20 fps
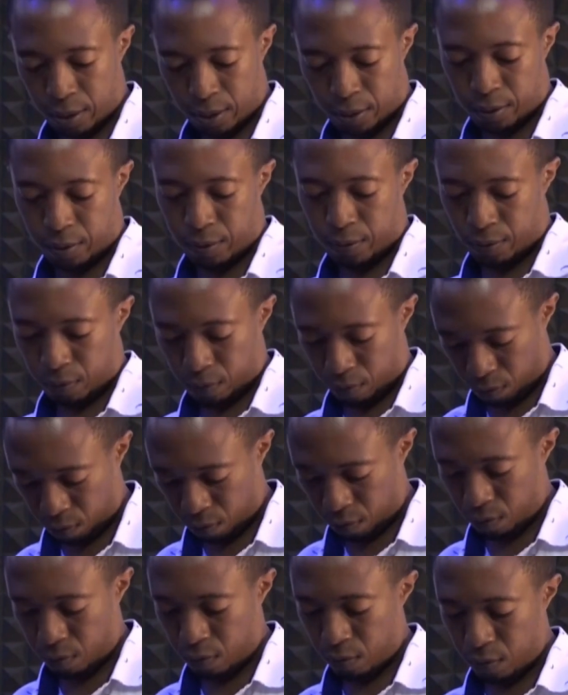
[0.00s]
Ebadde
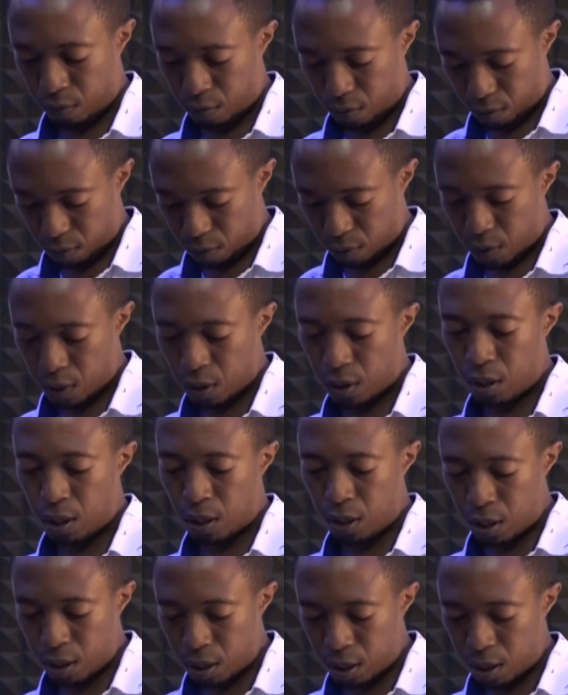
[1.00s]
tasobola kuntwala
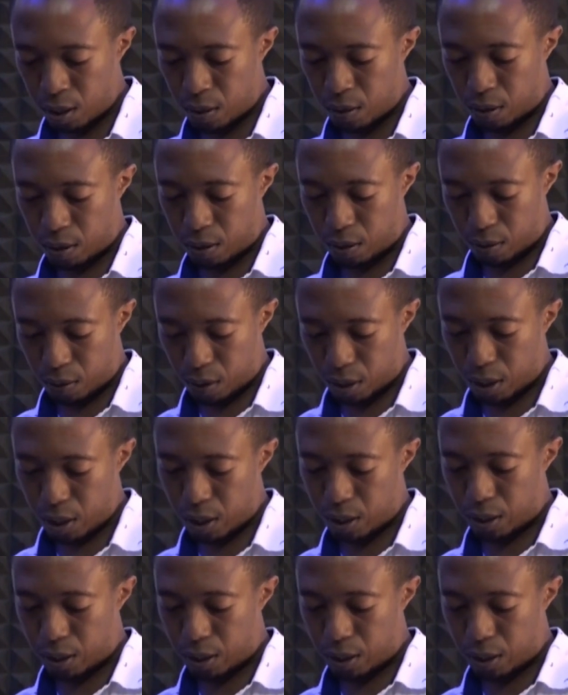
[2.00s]
lwasonga